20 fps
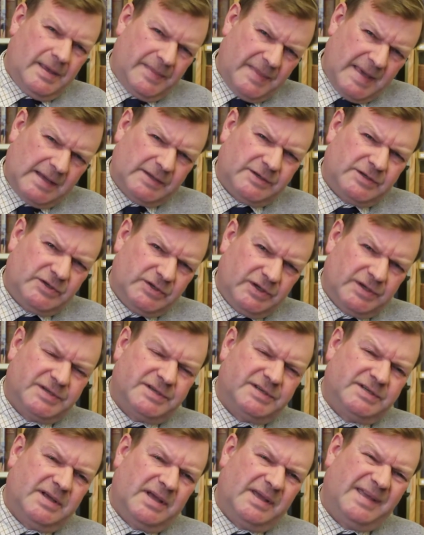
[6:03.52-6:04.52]
that's
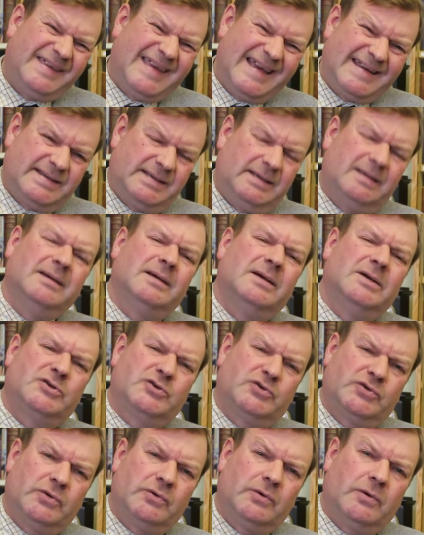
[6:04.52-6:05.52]
just getting
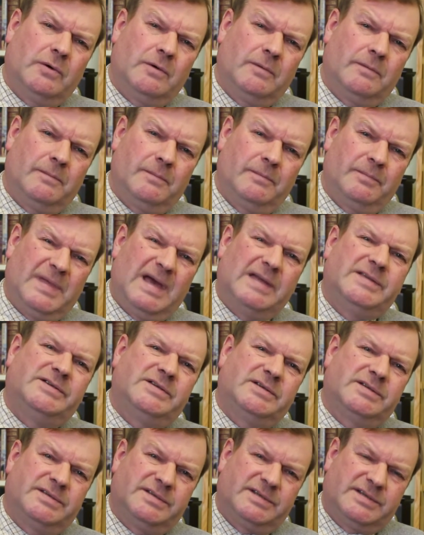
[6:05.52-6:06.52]
ashore. That's
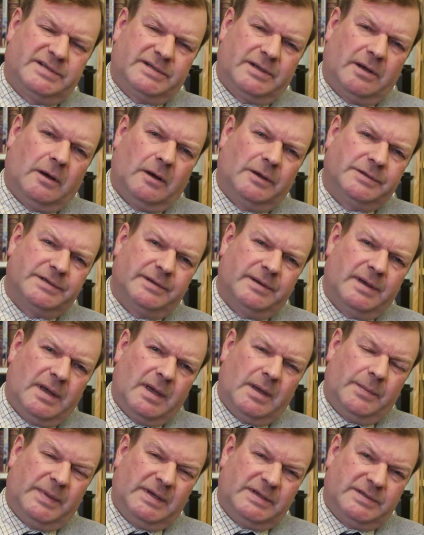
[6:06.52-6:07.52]
just the start,
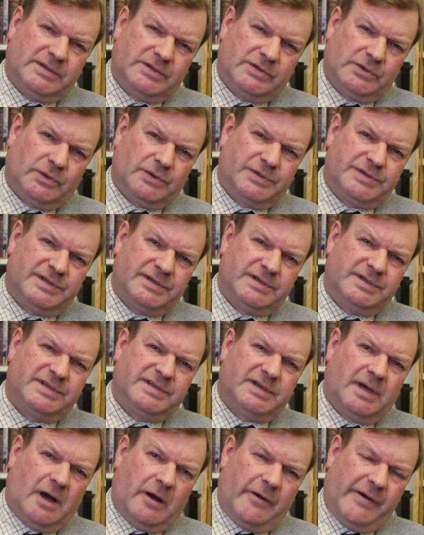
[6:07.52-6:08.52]
because the
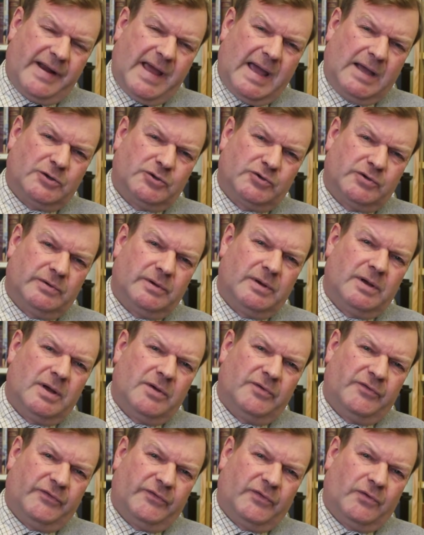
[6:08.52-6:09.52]
Dorsets are in action
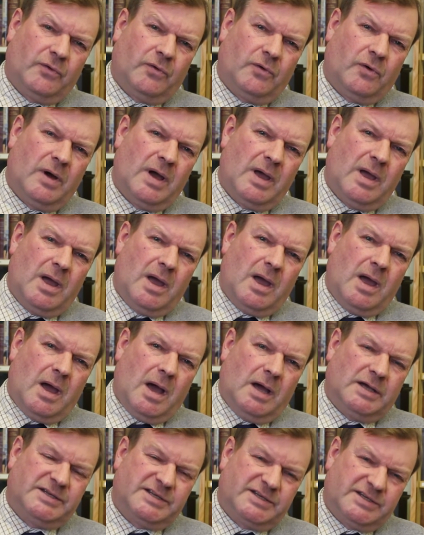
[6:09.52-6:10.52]
for
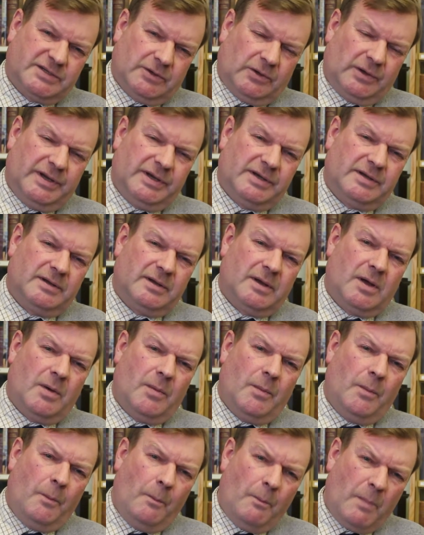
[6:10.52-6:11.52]
a solid
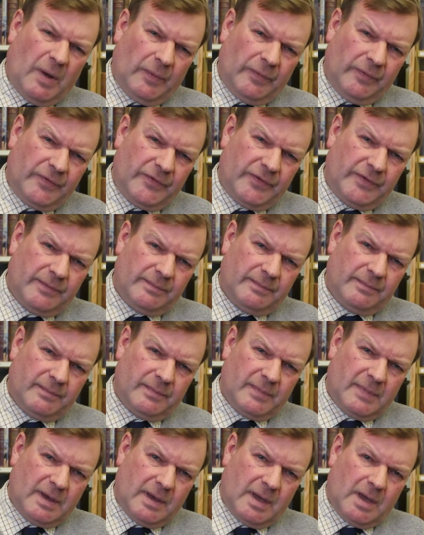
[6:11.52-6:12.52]
month,
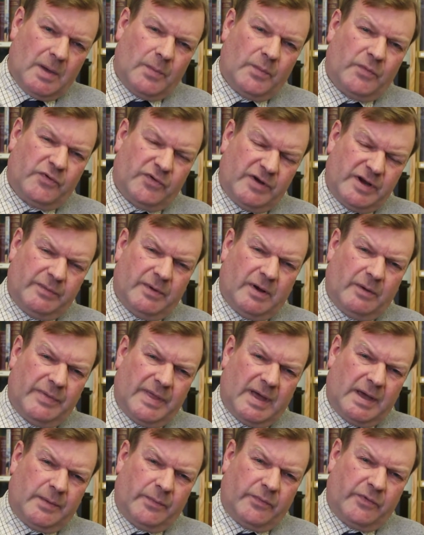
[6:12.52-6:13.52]
pretty well
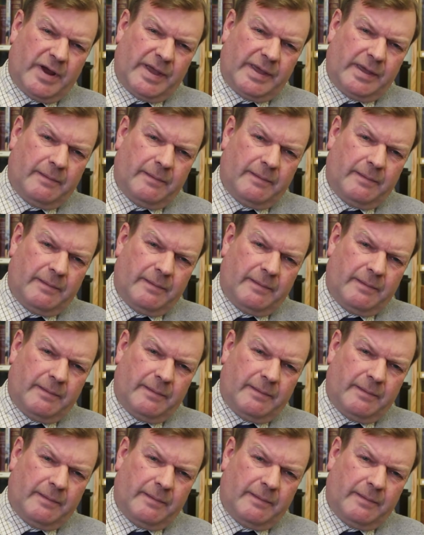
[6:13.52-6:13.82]
without a break.